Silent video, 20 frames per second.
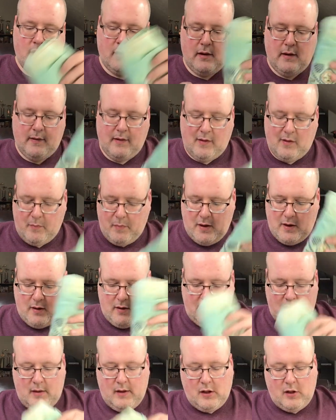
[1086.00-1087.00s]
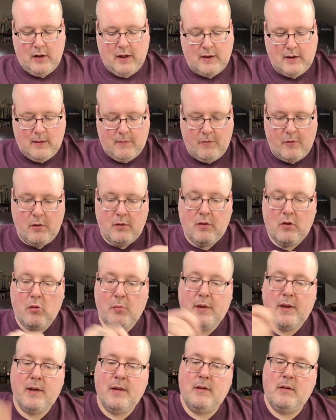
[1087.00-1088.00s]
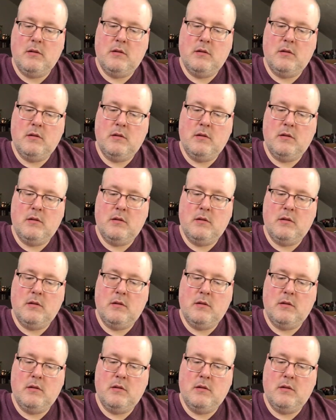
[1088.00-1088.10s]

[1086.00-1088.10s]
because it's been neglected for a little bit.